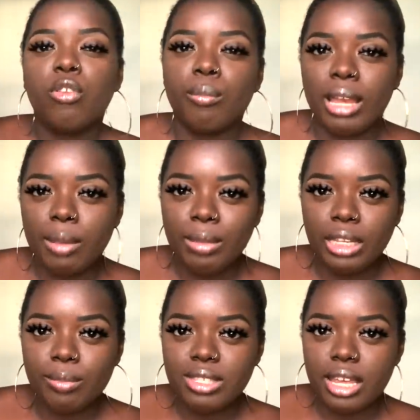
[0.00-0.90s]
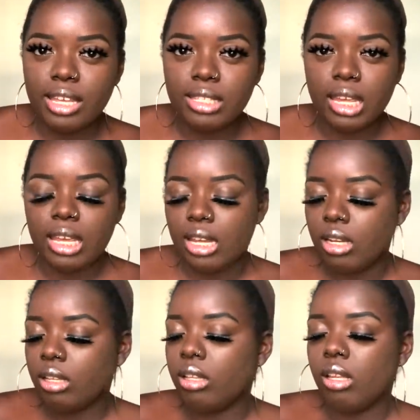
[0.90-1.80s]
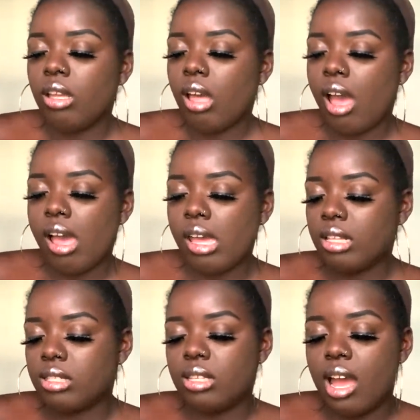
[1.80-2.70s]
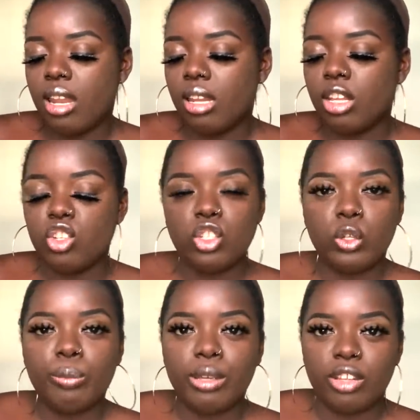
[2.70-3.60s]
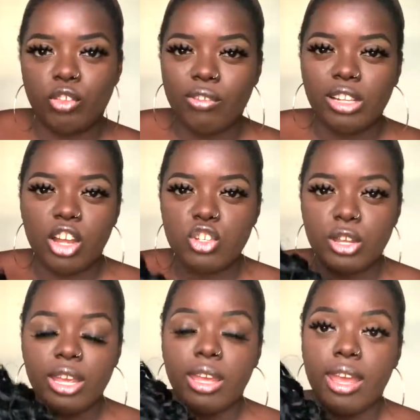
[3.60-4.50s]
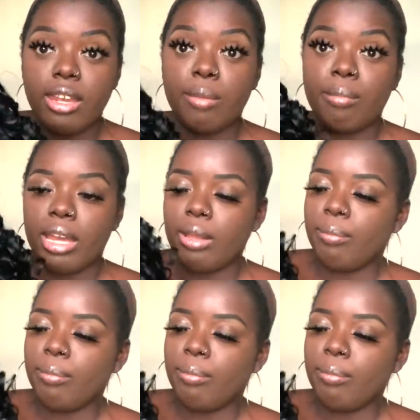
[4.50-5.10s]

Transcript: my medium-sized head, it's not an issue, but if you have a larger head, it might